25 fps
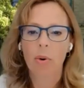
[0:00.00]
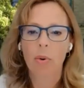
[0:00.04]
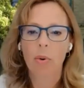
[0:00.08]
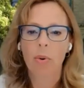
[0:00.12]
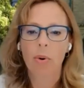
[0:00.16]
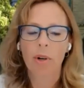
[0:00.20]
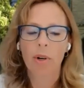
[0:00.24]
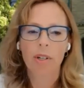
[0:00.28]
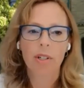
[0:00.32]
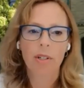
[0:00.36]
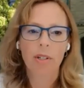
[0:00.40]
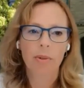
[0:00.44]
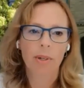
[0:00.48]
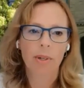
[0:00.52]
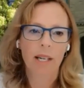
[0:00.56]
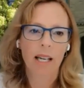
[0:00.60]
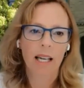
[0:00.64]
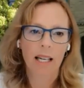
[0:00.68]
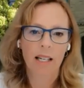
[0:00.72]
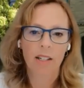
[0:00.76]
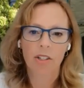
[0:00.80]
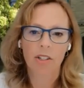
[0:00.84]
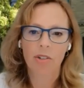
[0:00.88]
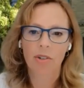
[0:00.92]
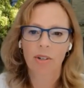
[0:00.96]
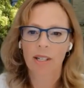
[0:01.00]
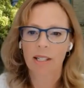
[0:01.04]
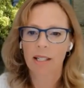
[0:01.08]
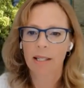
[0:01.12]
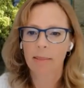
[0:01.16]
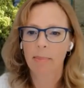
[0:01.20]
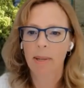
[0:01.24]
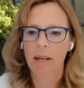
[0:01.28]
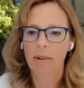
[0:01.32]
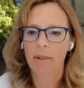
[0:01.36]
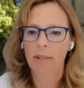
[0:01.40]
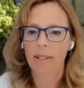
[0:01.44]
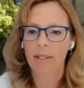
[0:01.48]
accord to enhance
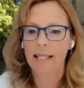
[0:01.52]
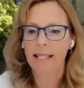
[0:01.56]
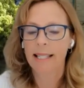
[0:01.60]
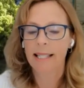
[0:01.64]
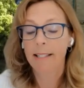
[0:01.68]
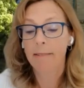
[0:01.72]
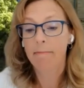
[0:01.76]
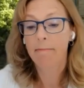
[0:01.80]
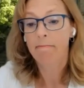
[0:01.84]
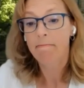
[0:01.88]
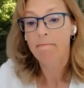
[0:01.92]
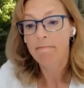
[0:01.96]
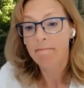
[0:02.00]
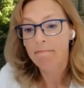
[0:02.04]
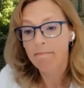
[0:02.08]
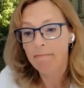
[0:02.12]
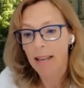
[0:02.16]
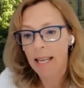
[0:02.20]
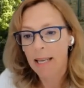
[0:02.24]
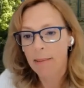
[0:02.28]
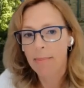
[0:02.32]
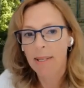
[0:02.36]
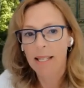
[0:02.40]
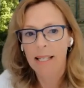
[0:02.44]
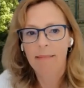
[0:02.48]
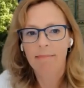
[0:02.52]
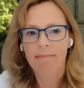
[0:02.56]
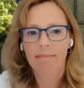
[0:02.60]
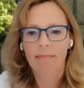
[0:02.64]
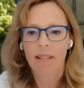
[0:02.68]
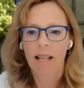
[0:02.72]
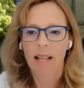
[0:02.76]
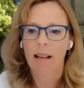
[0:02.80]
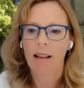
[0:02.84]
transparency, maybe.